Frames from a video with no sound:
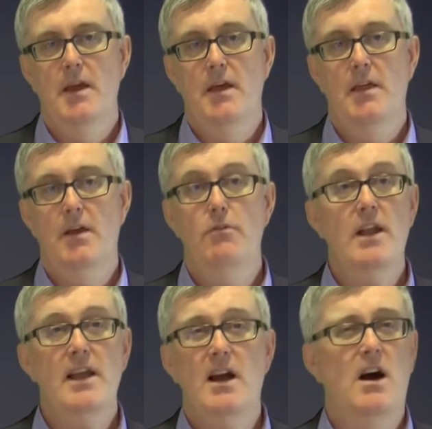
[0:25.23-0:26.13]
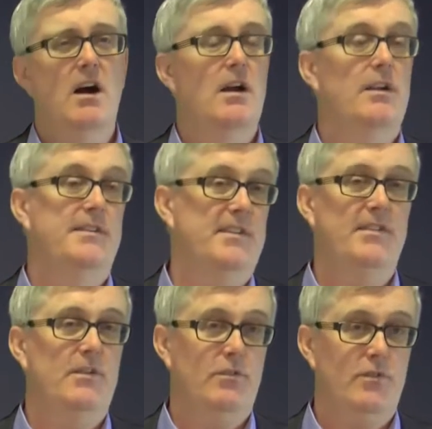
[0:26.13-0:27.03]
They really are
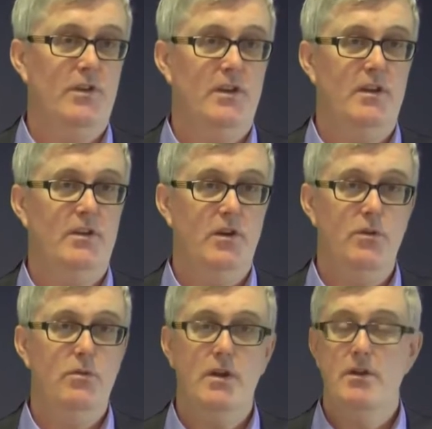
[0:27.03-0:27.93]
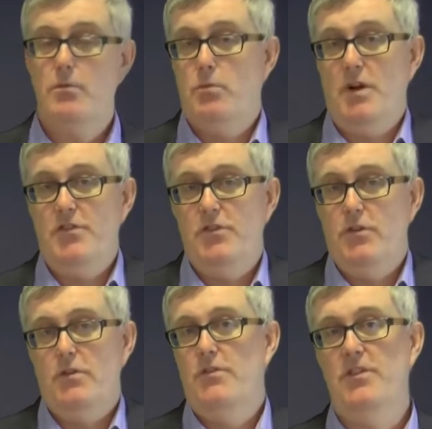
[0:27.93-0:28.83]
disinterested in you and what
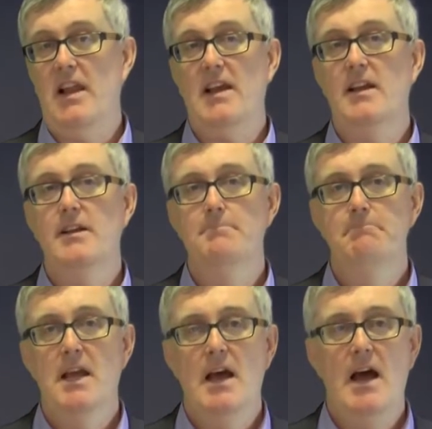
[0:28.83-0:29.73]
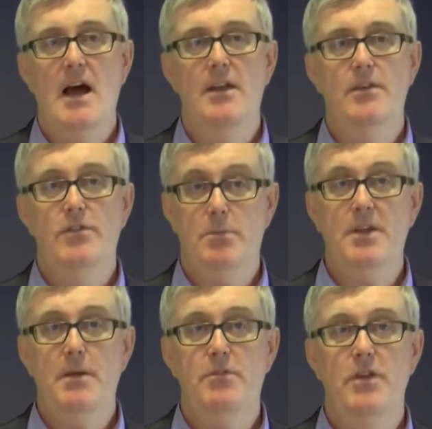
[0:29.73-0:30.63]
you're selling, and
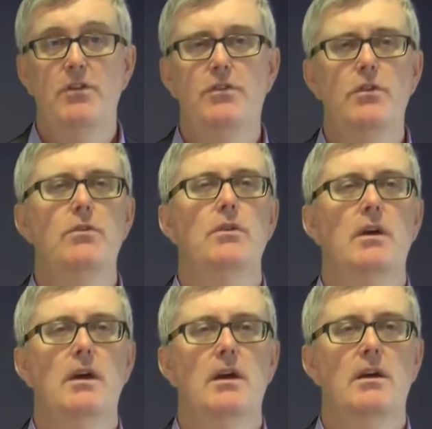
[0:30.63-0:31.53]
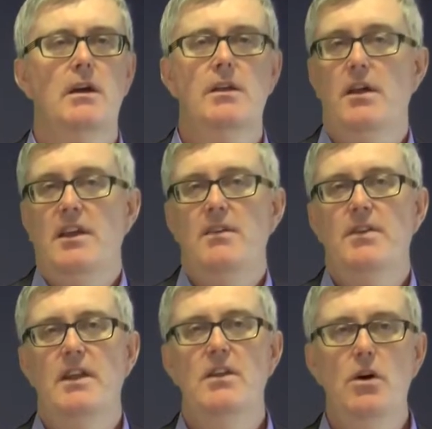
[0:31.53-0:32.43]
sometimes they do not
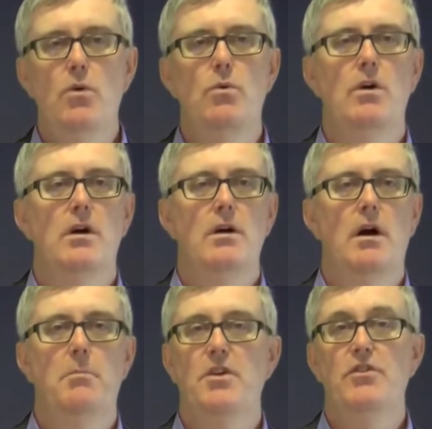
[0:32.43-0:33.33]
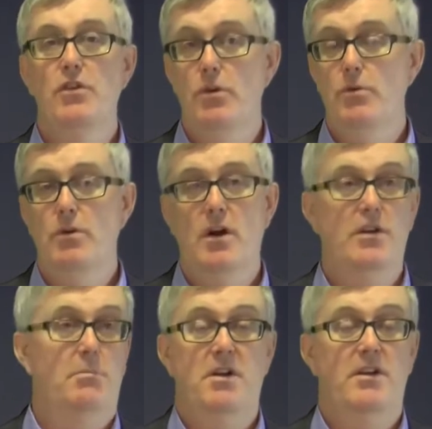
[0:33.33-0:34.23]
even know about you or
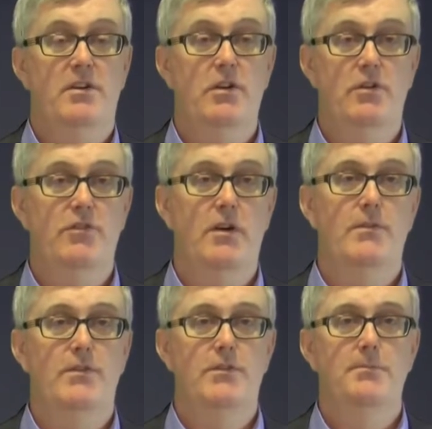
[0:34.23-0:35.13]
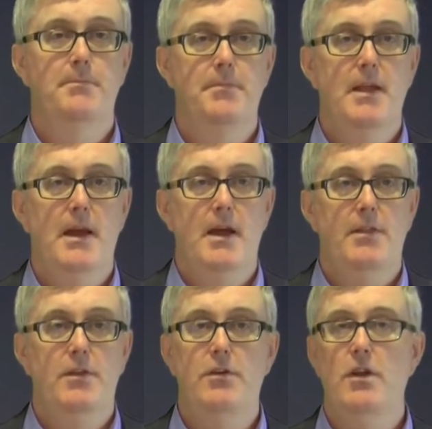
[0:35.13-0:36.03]
your product or your service.
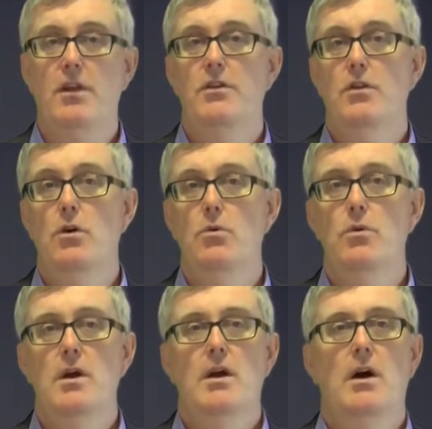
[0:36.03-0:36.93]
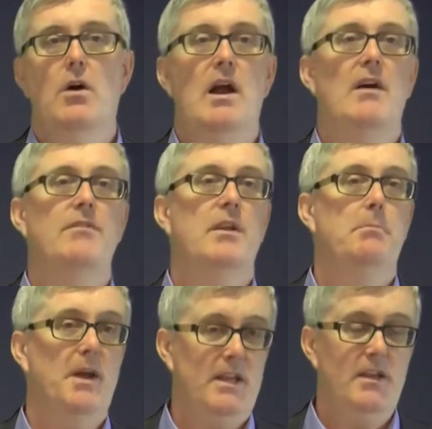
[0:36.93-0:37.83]
They do not know or have an
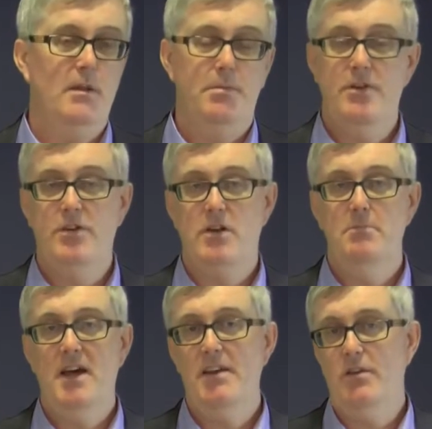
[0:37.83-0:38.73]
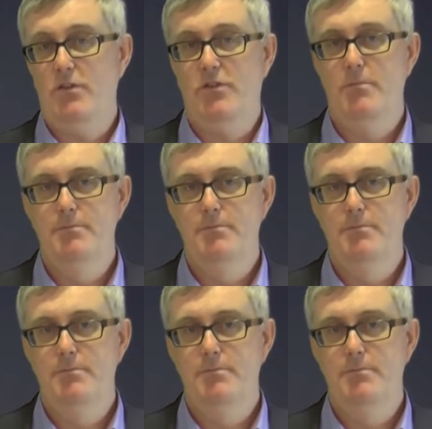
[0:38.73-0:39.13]
opinion about your competitors.